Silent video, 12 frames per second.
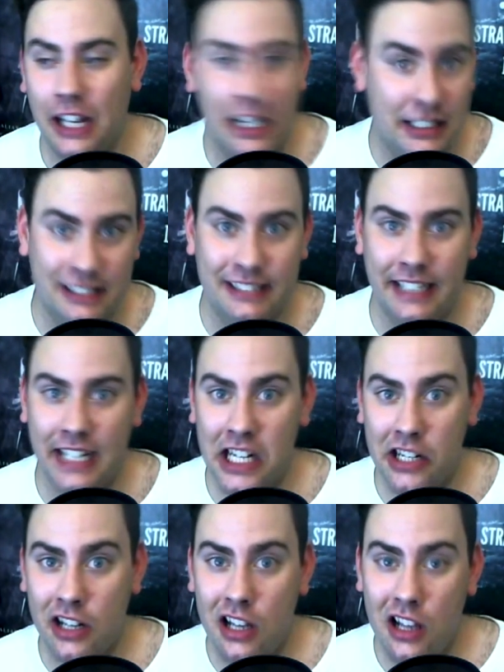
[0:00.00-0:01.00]
I
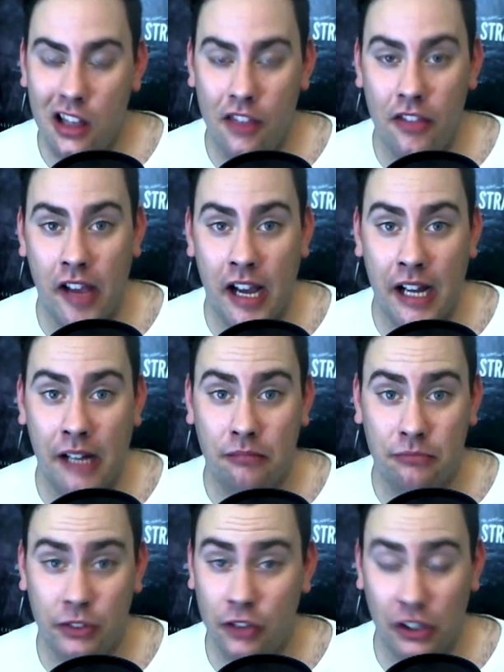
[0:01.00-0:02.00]
understand
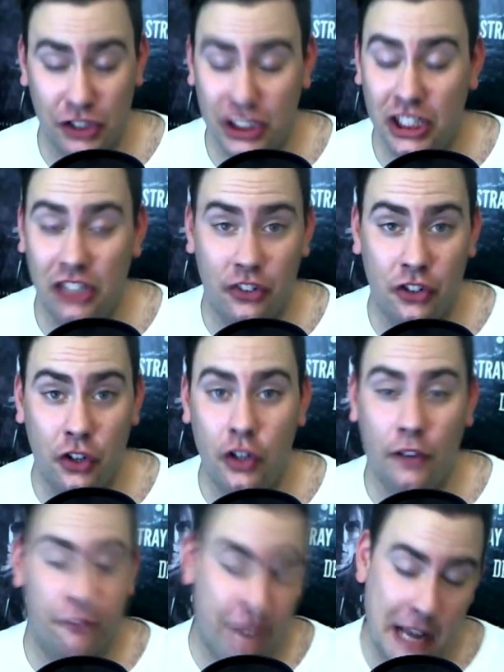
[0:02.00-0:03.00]
that you've got shit to do,
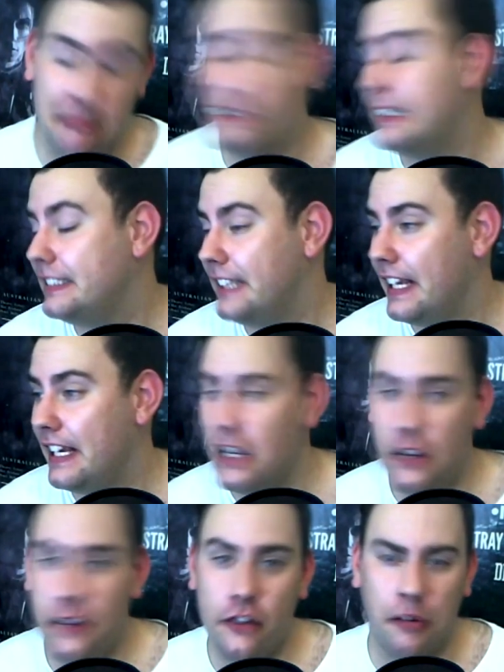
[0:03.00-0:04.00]
you've got family to see,
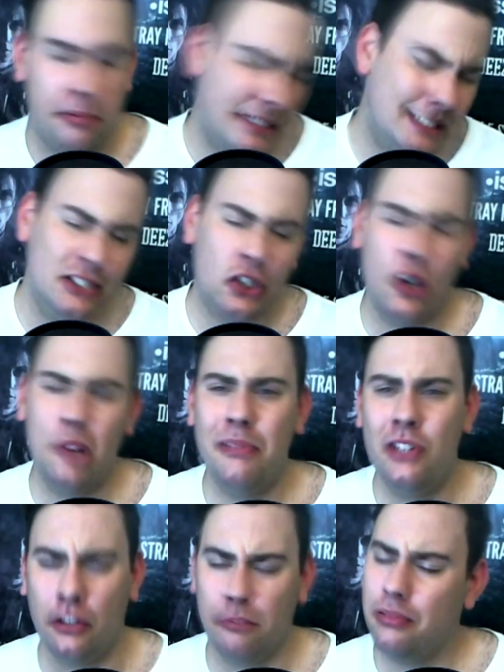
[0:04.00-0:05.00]
you've got presents to
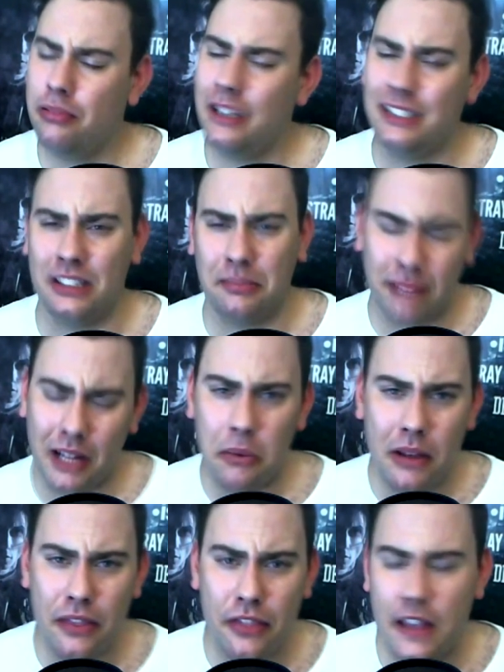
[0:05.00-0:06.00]
open, you've got presents to
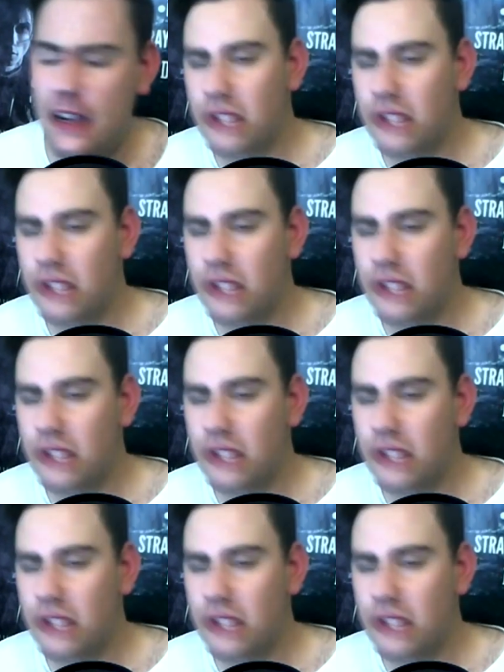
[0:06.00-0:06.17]
play with.